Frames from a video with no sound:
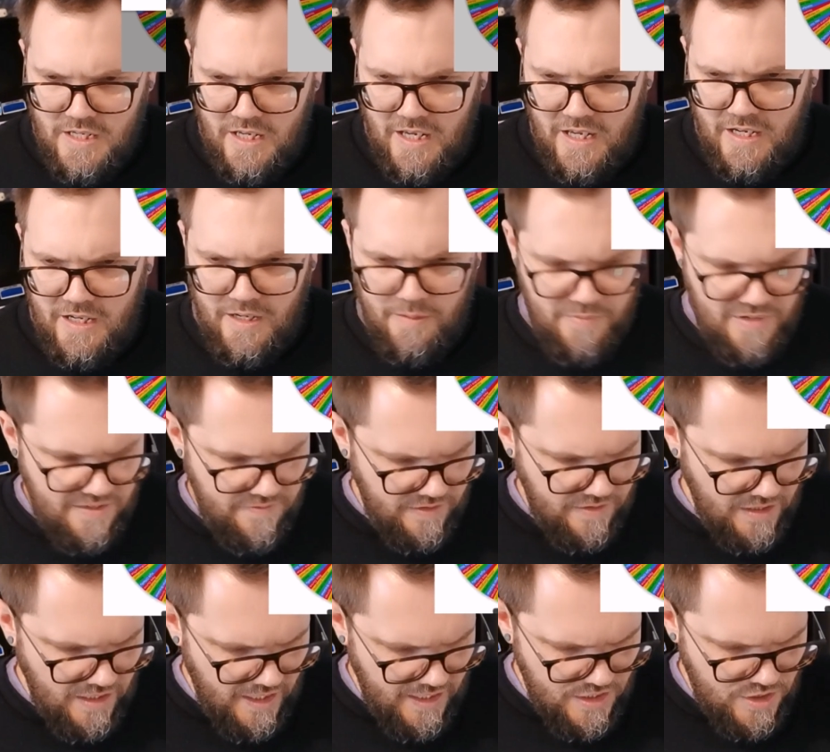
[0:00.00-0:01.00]
And I'm
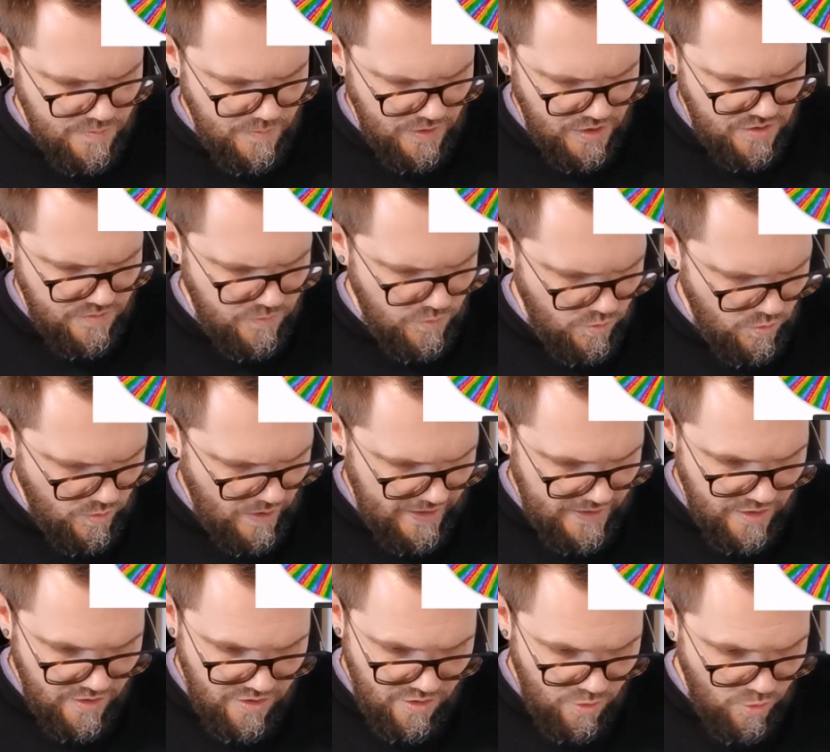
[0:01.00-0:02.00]
leaving the high spots for, I
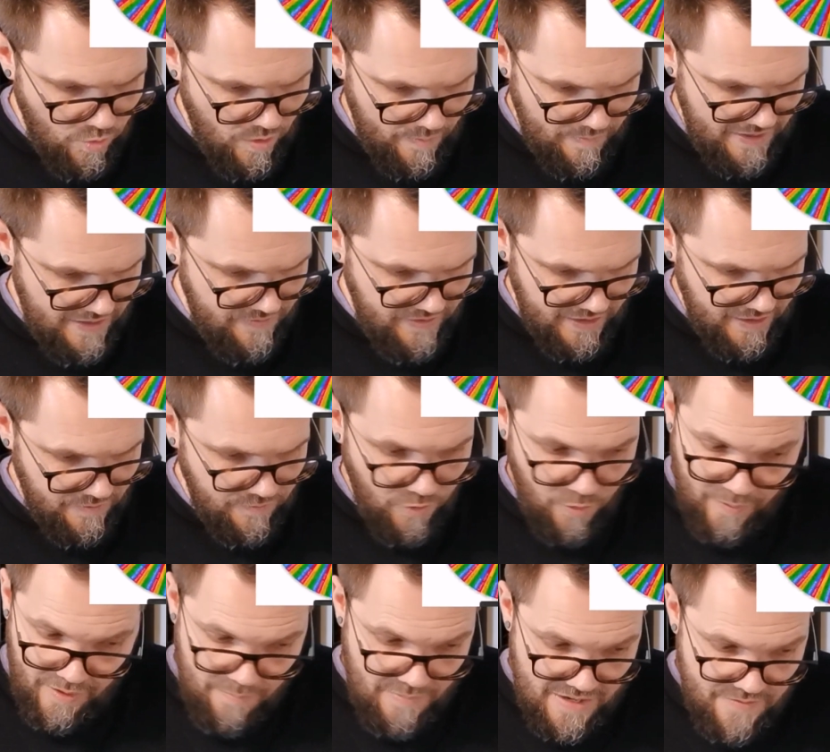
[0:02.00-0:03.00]
don't know who I'm leaving it
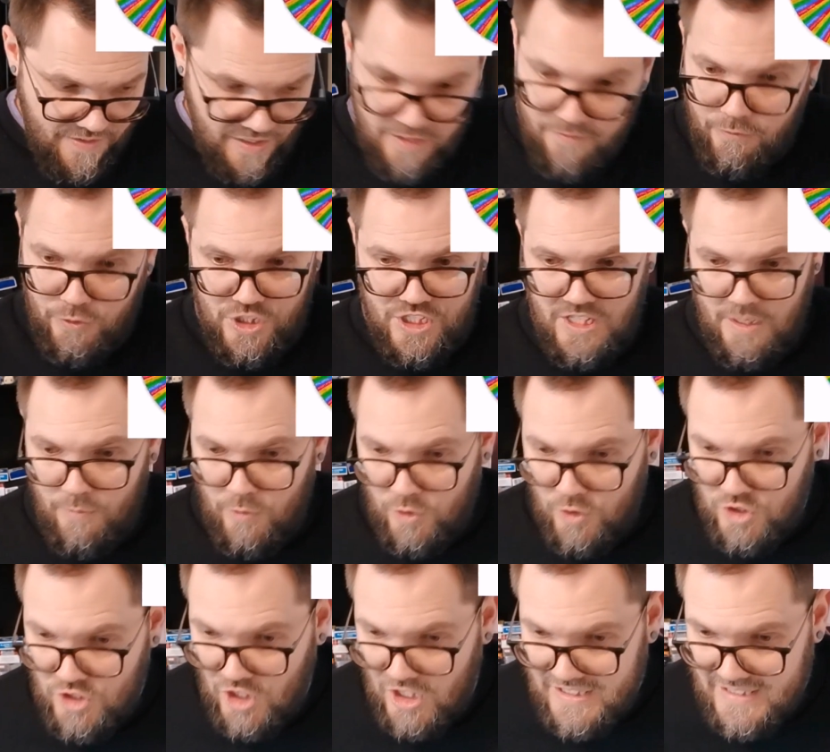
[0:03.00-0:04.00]
for, but I'm leaving it for someone
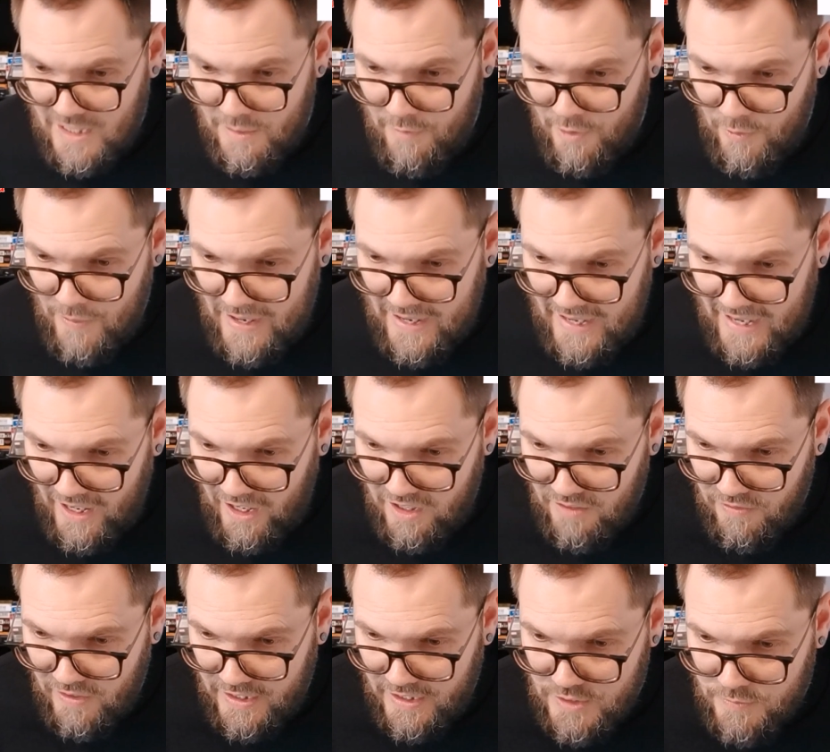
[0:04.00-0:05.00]
because last time I ran out
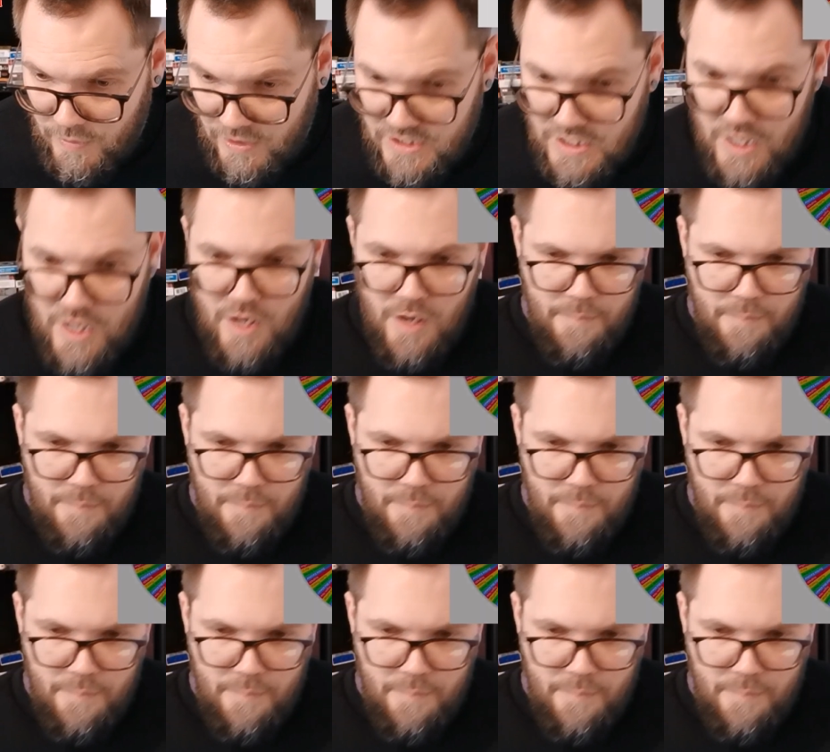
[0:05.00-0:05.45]
of high spots.